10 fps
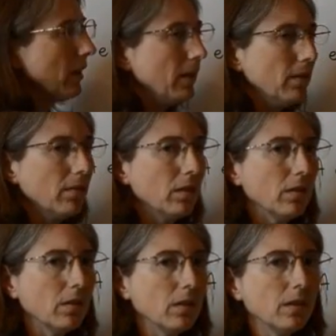Okay.
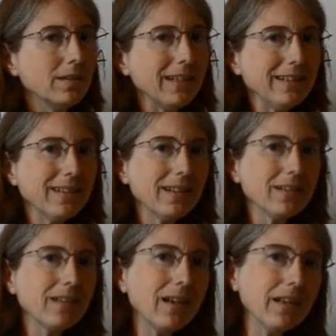¿Te
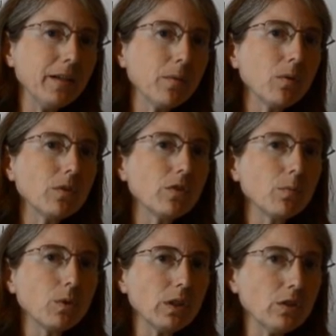interesa el libro? Is
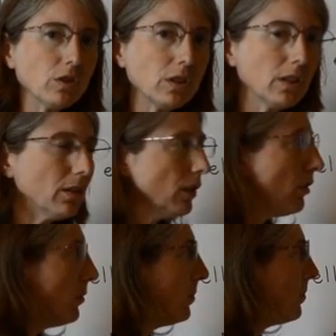the book interesting to
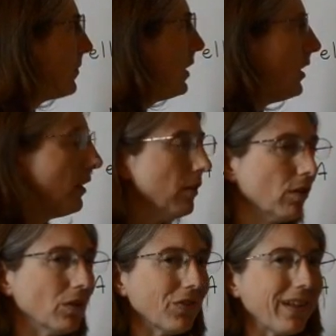you?
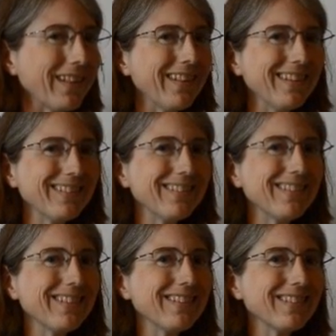Notice that this
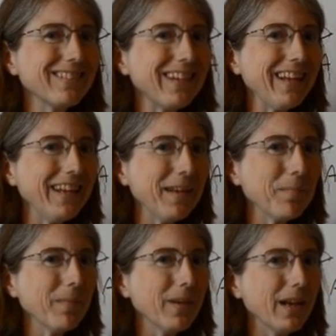is the
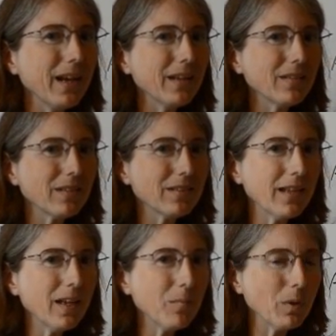same as the
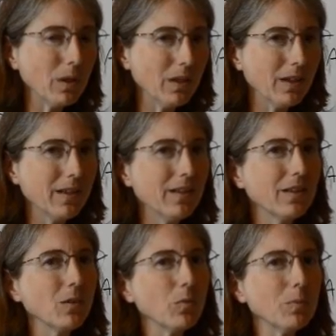statement
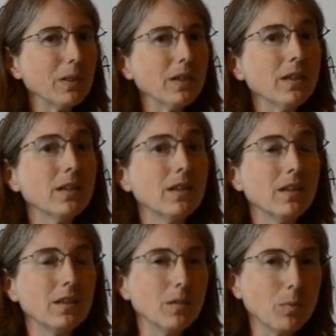that would be
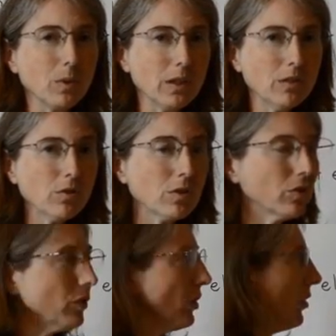the book
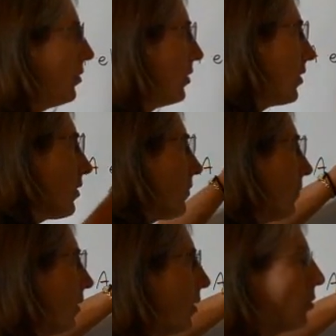interests you.
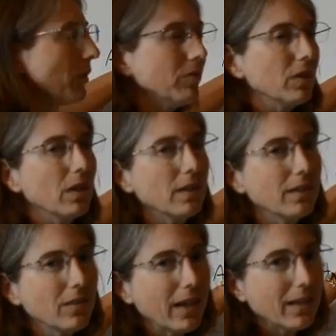All we've
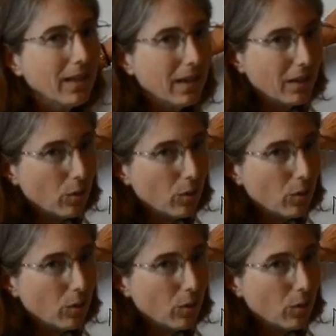done is add